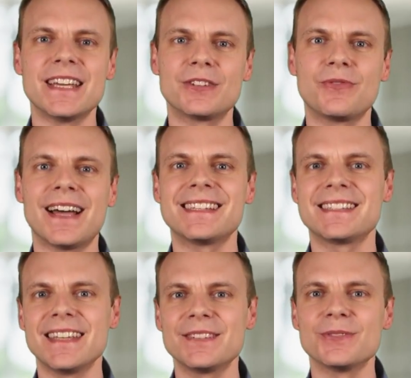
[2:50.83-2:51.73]
identify
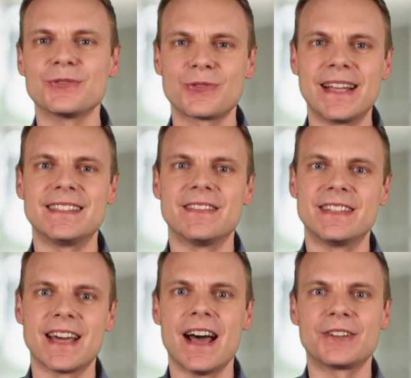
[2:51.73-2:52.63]
seasonal trends in
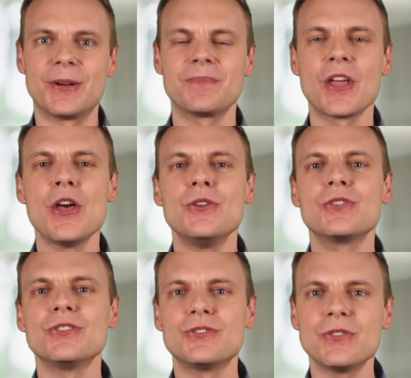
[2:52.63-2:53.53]
the data. You
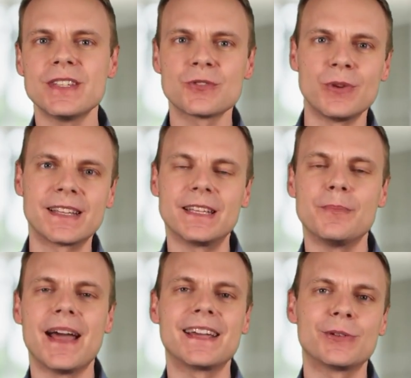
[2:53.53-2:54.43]
can do this quickly
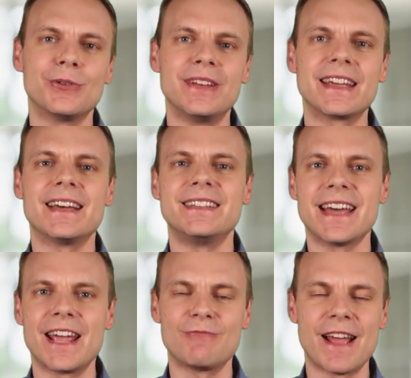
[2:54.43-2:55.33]
by including a
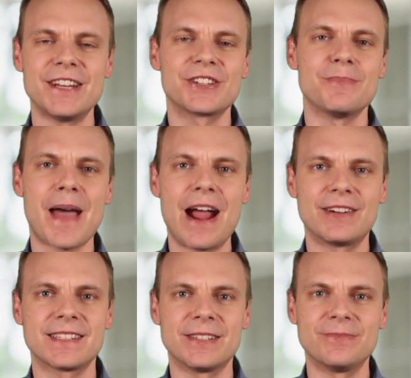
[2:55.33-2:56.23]
date range
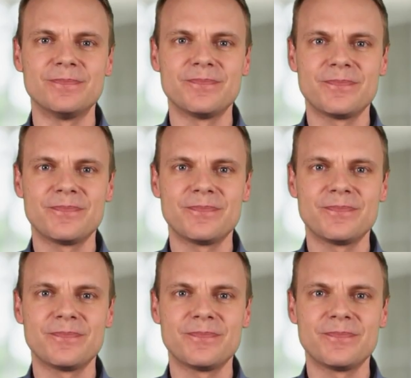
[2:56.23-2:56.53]
comparison.